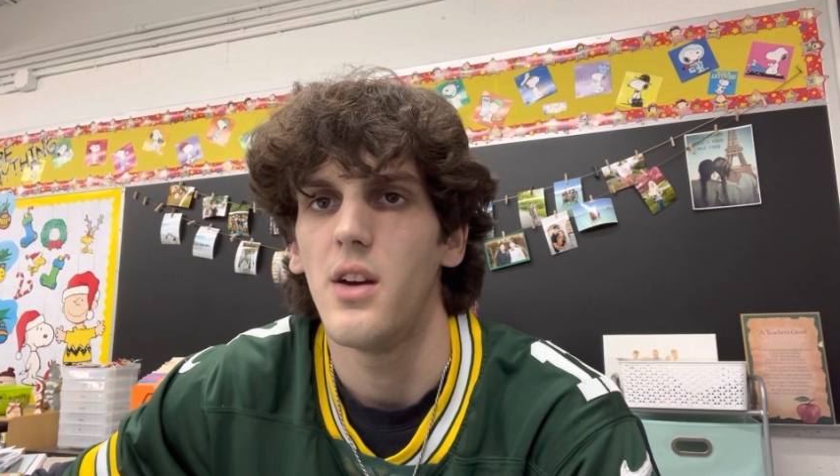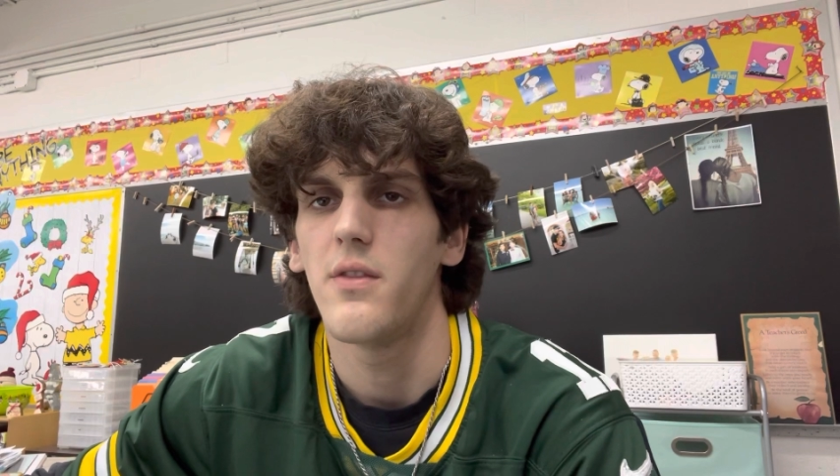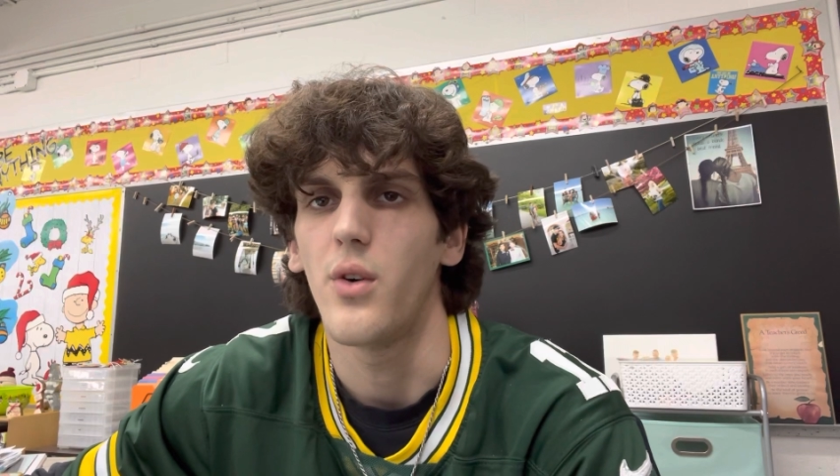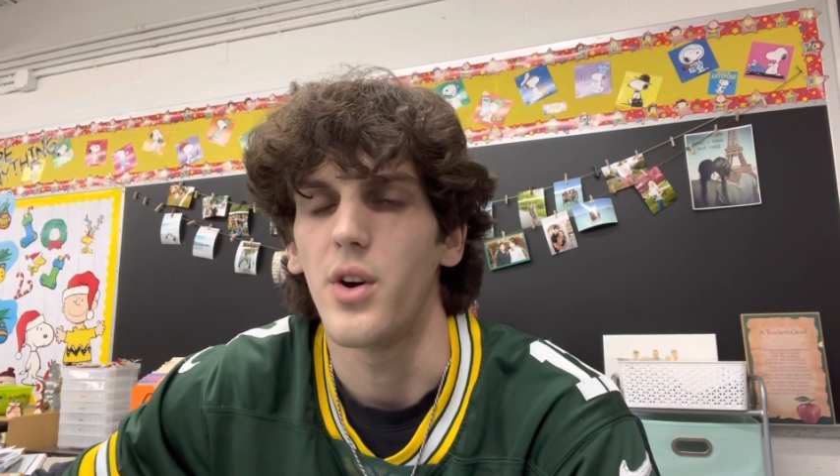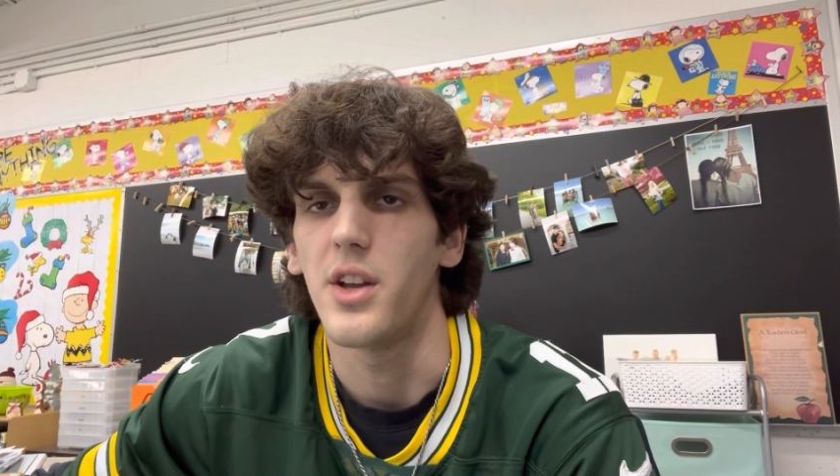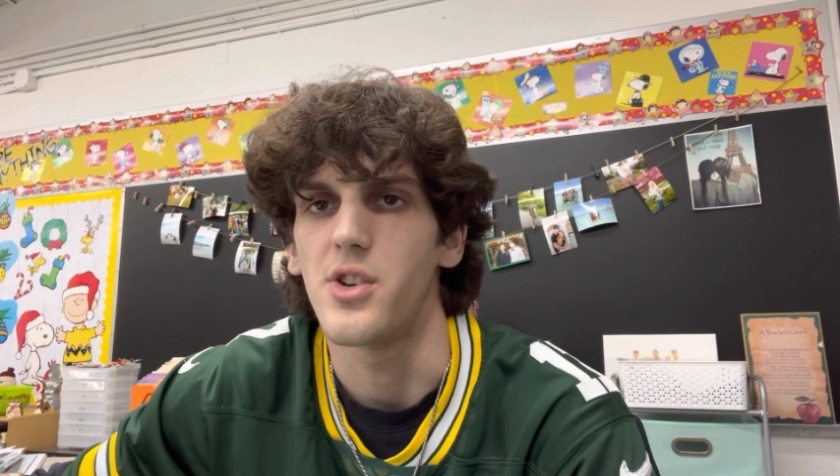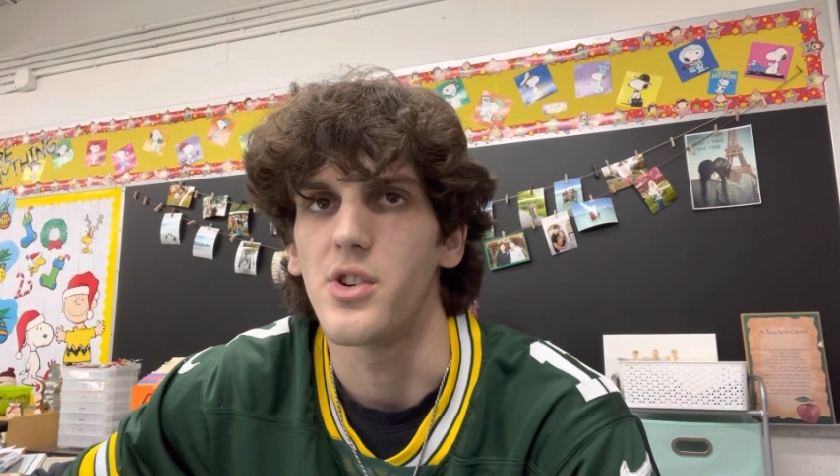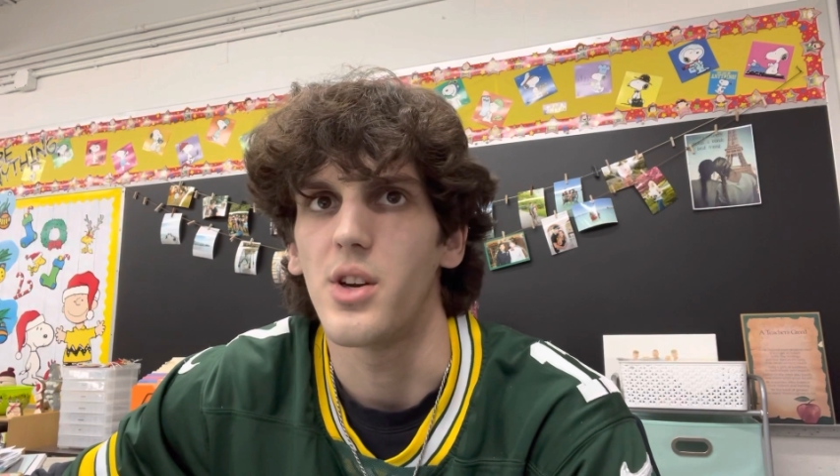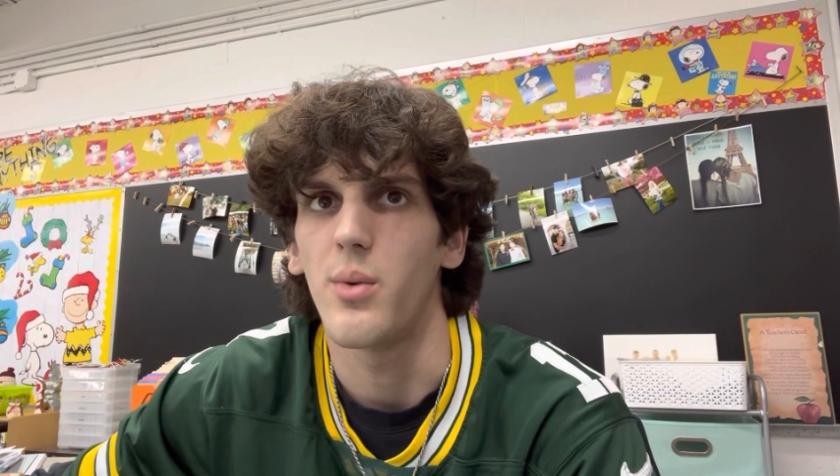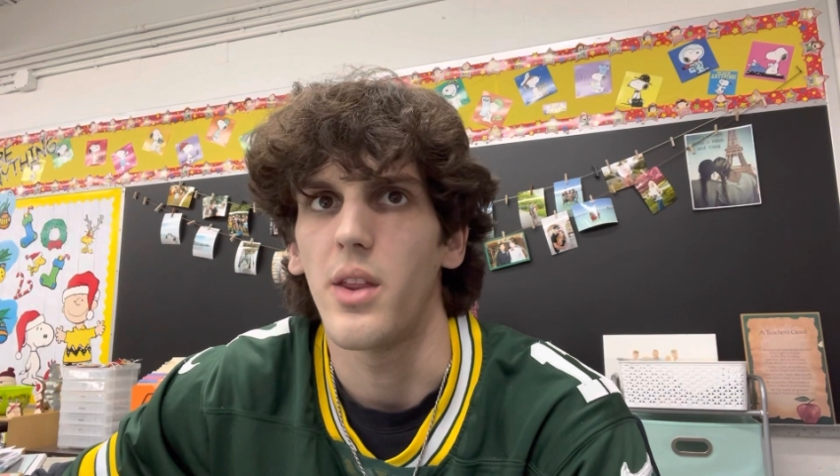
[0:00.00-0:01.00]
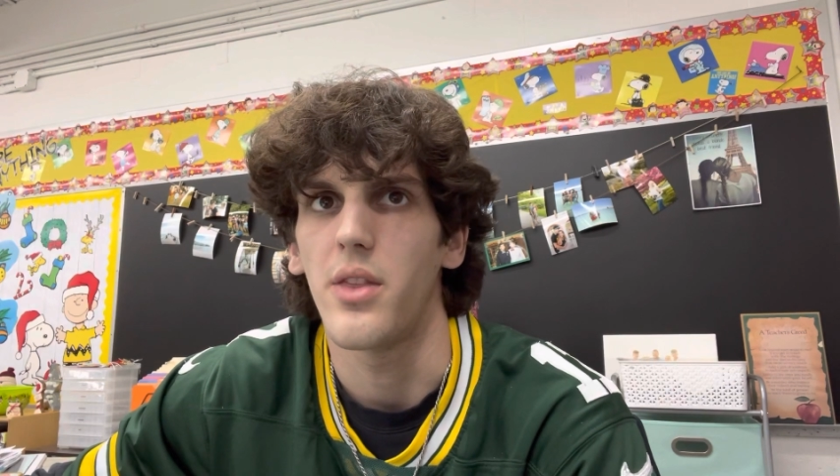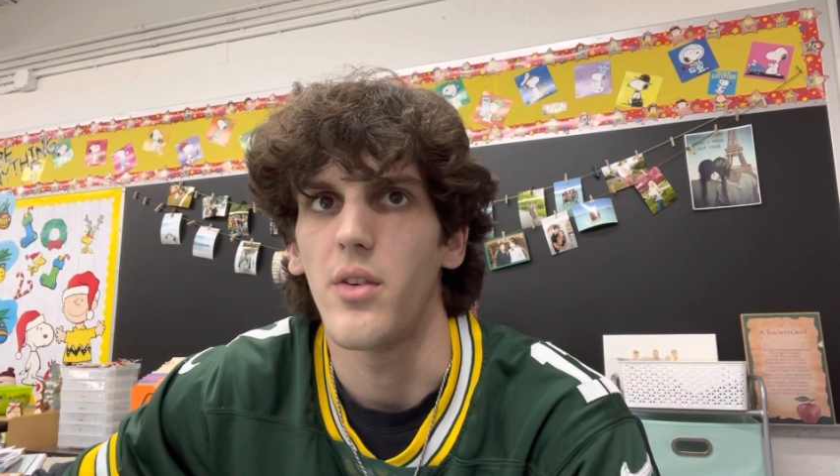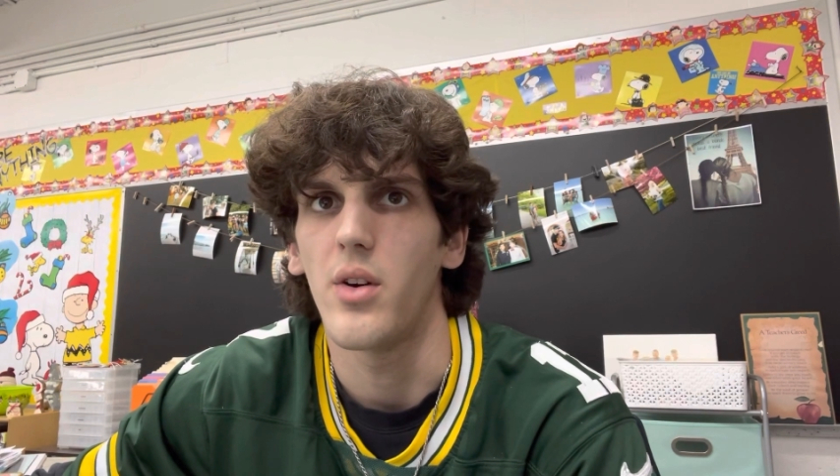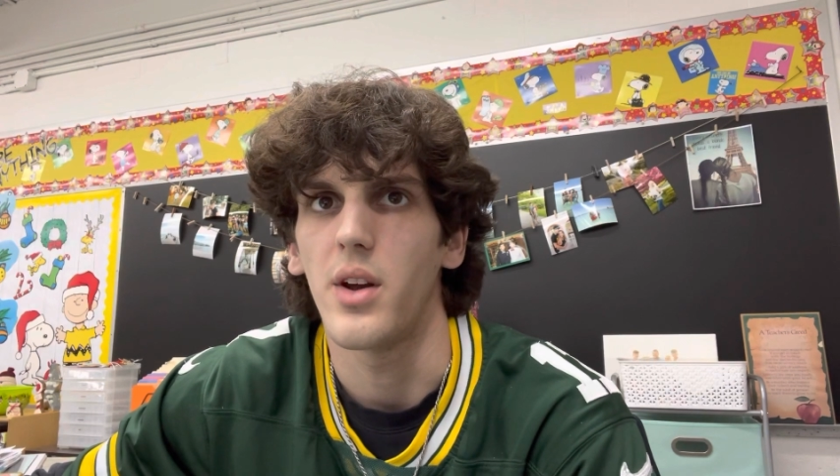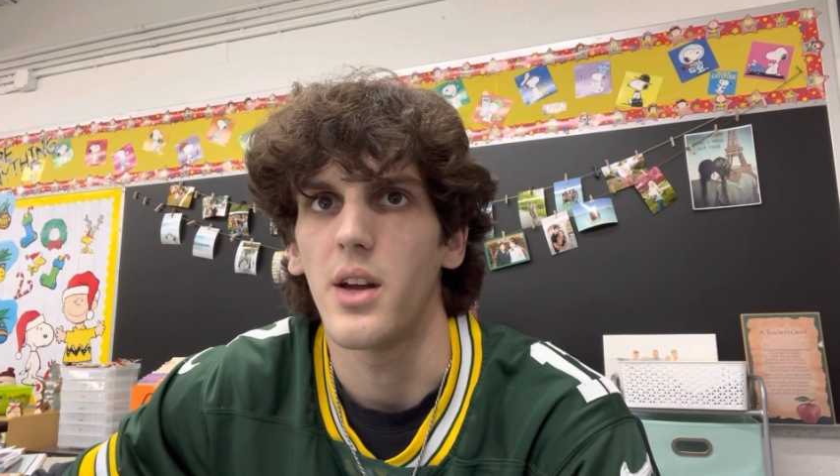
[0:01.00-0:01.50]
for an injury when
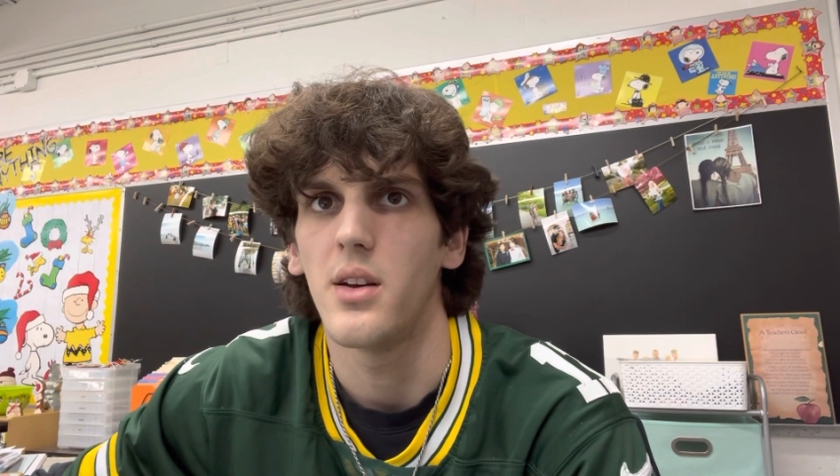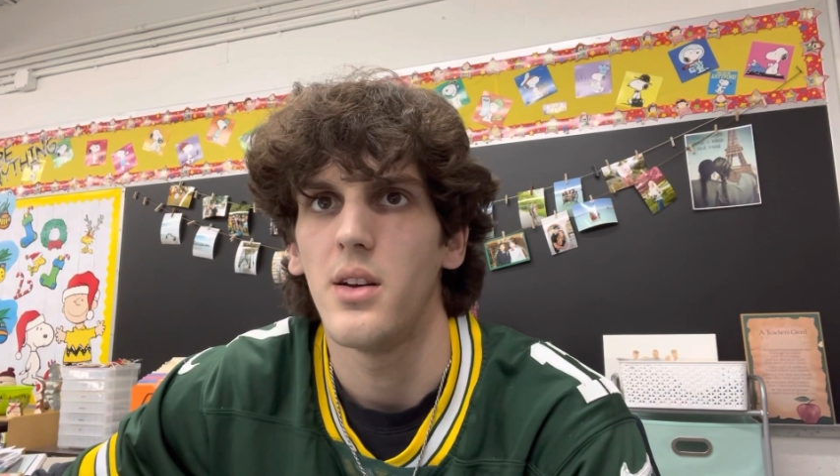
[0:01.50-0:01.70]
throwing.